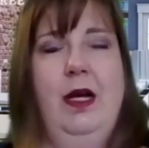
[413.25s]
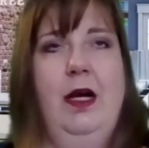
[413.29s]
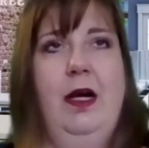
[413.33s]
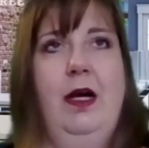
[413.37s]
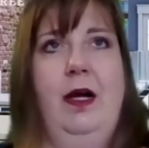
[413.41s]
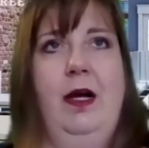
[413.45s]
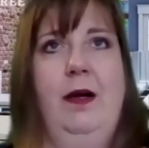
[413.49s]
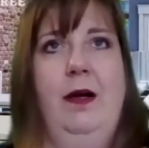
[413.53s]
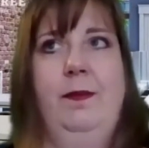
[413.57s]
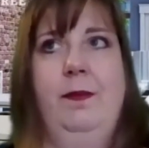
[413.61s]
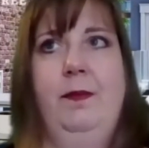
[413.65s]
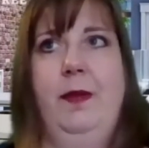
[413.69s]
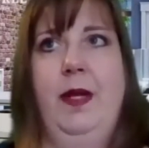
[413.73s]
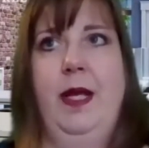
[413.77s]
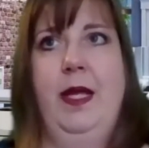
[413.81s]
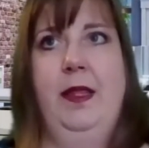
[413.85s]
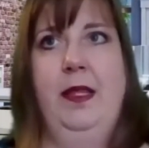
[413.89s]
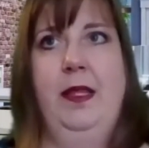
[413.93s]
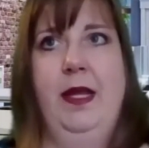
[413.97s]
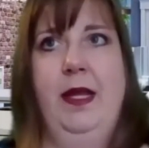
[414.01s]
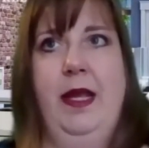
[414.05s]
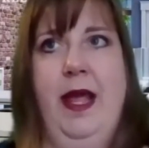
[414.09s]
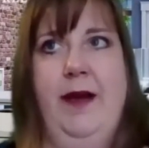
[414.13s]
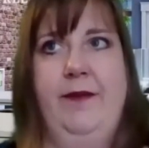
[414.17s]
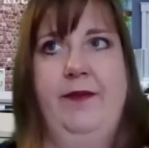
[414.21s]
And
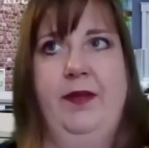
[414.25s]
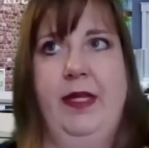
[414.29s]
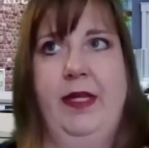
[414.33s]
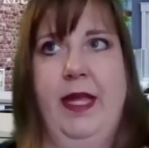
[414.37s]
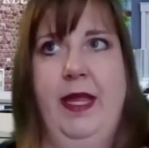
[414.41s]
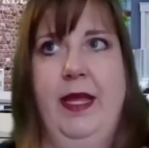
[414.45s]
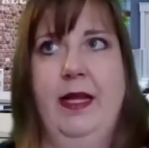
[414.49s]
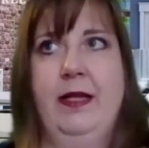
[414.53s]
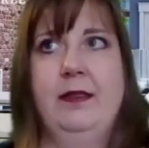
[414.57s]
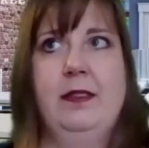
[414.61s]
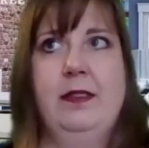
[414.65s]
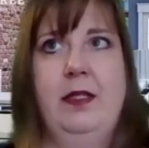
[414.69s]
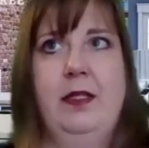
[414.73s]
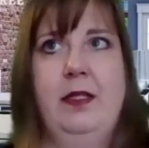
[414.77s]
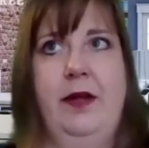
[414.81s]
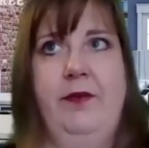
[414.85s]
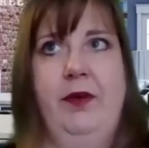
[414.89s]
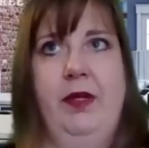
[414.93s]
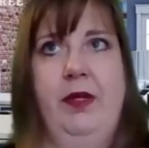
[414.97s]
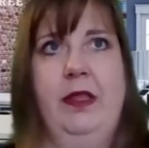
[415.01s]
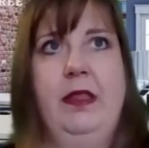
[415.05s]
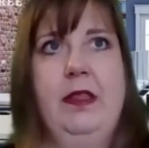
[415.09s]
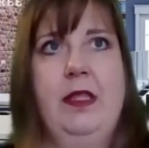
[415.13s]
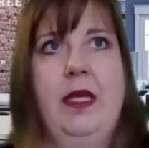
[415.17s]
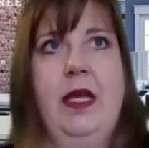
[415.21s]
then have to cancel
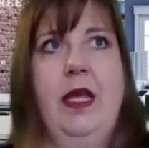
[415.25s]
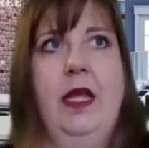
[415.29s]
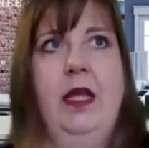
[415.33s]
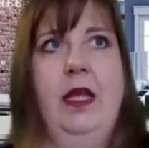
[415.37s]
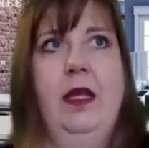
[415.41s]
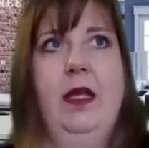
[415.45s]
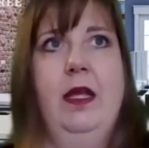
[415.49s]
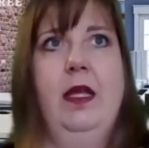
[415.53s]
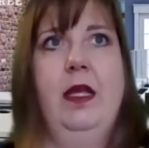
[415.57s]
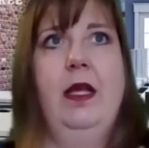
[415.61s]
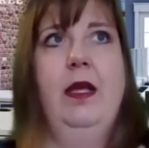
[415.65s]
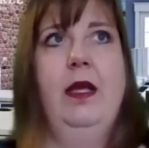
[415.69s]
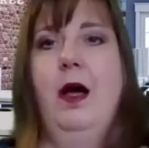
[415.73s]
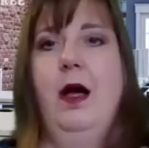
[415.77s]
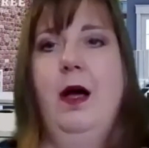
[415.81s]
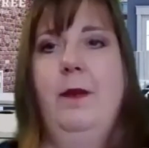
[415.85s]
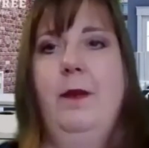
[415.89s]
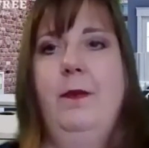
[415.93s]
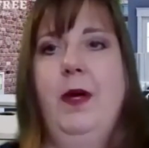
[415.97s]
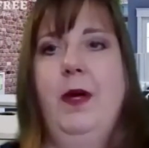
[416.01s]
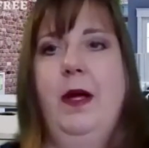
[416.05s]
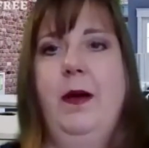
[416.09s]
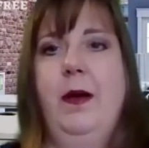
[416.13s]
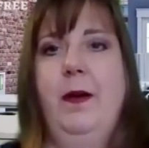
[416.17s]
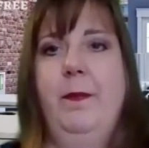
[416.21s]
everything.
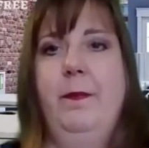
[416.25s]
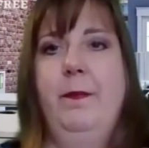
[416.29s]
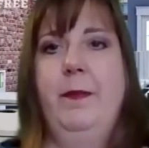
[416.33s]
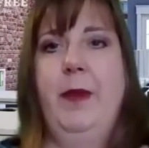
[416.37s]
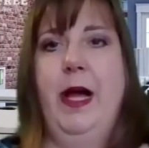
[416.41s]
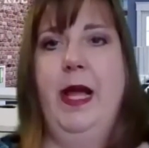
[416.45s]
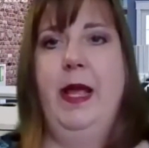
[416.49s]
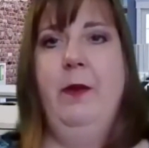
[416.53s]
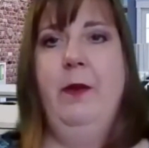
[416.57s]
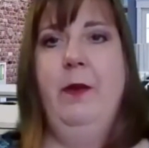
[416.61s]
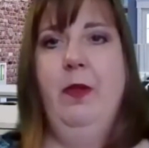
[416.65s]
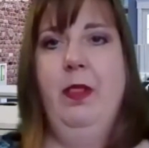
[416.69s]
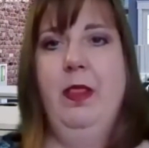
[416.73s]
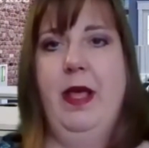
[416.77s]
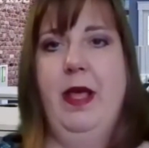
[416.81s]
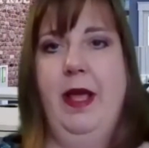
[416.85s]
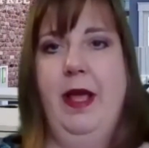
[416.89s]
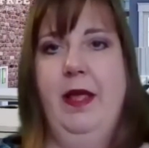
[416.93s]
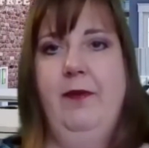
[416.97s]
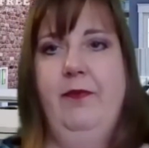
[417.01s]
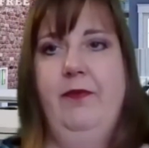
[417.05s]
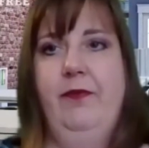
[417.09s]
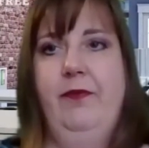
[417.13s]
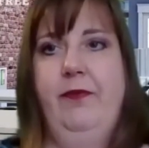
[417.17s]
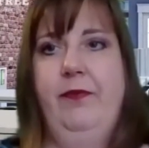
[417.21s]
My
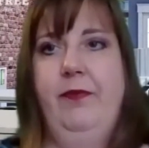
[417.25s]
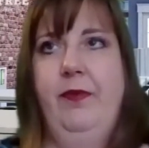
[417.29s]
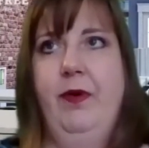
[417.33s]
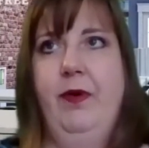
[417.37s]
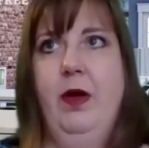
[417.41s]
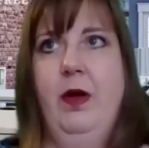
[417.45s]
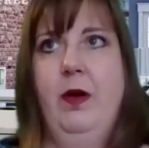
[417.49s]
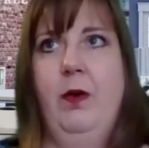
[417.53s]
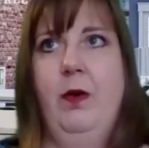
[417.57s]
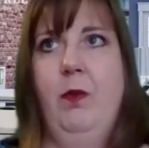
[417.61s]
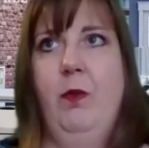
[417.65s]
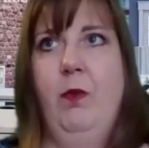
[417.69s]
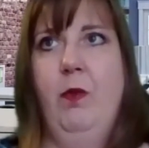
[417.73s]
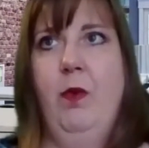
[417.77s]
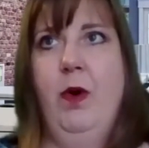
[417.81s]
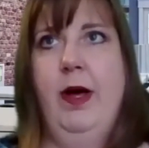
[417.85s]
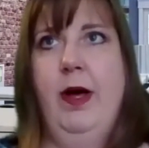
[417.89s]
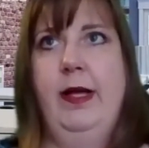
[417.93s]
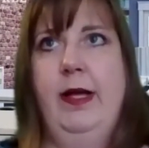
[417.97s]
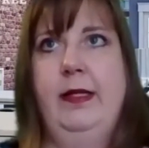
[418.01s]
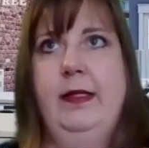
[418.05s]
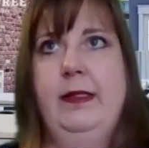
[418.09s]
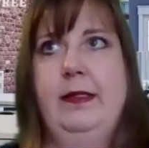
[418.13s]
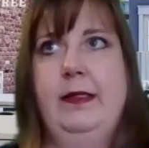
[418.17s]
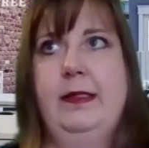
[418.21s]
life
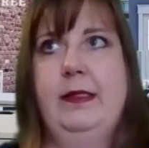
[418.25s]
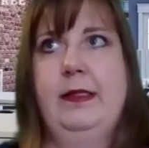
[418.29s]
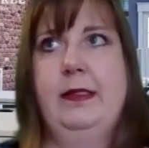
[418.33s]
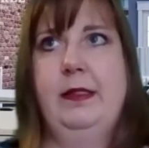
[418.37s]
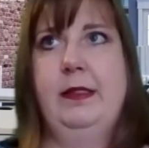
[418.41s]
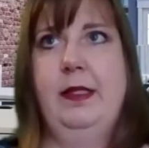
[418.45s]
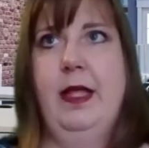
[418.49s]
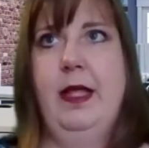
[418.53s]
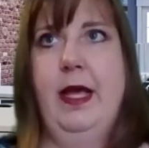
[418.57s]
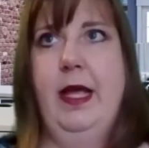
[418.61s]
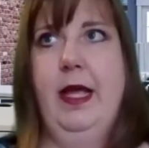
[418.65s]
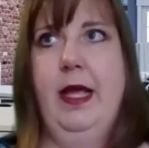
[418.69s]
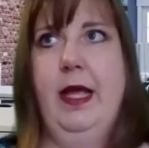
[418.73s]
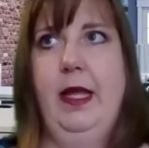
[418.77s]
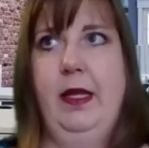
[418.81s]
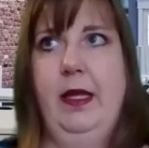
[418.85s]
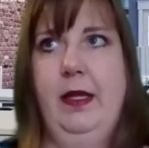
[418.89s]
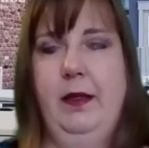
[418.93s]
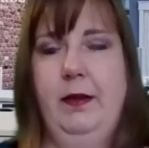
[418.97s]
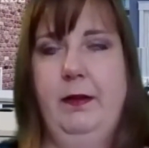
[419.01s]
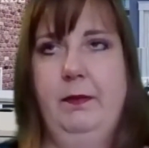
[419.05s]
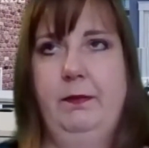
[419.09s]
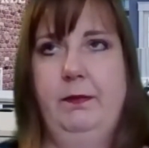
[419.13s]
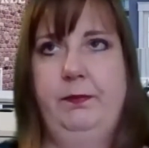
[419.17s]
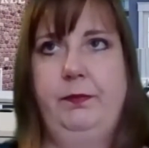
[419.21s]
was
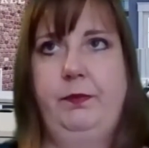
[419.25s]
like,